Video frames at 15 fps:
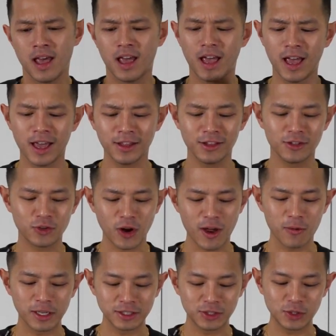And the store I
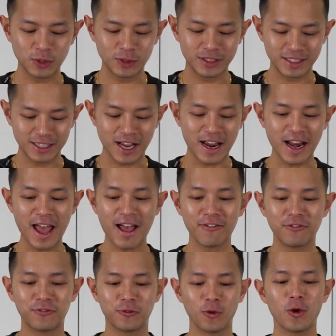went to did not
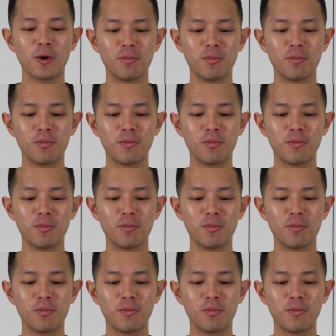have full